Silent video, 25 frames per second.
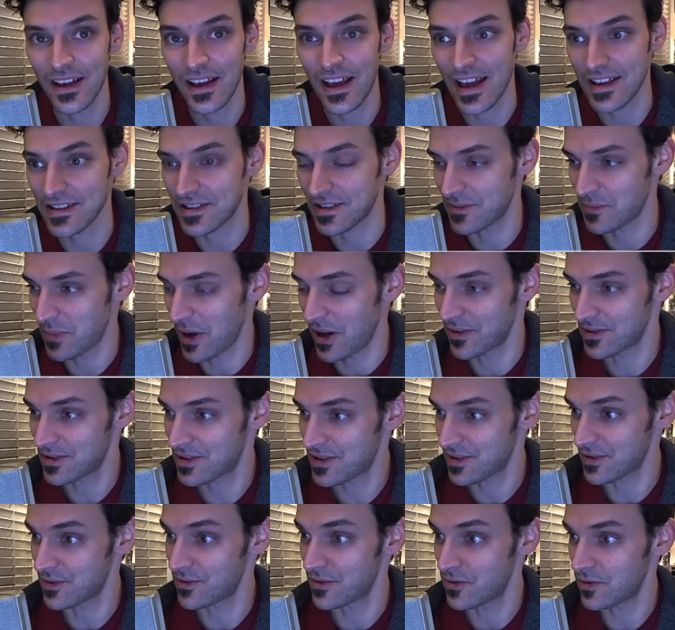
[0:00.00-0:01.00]
as opposed
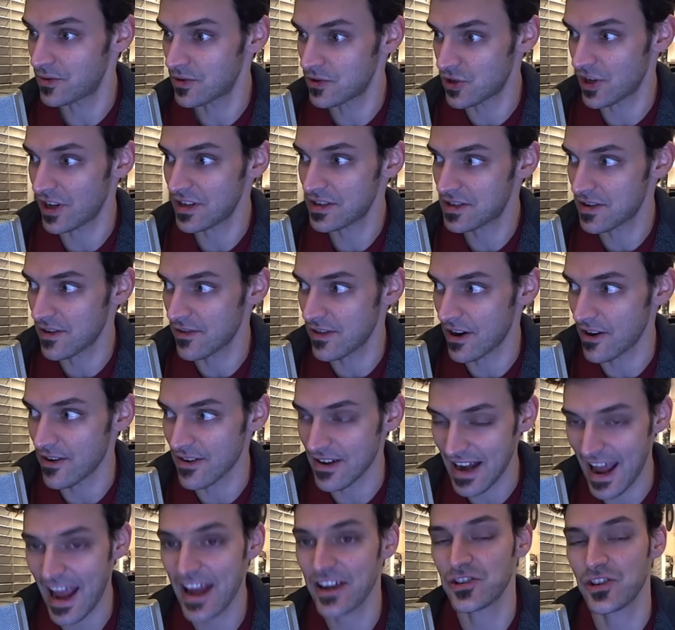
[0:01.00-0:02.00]
to just their
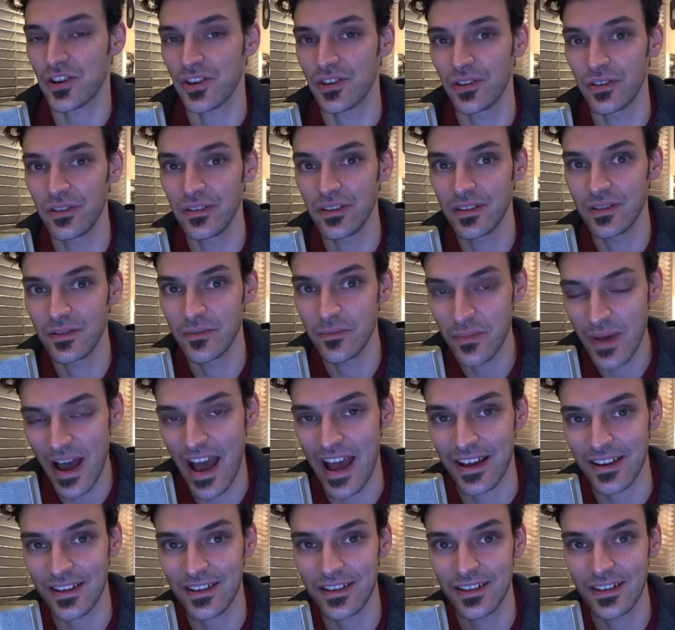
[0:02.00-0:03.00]
national
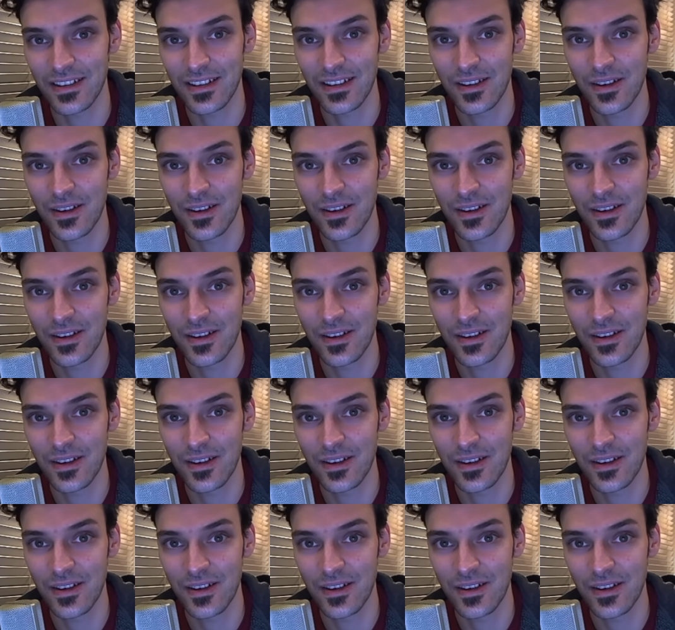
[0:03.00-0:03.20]
bank.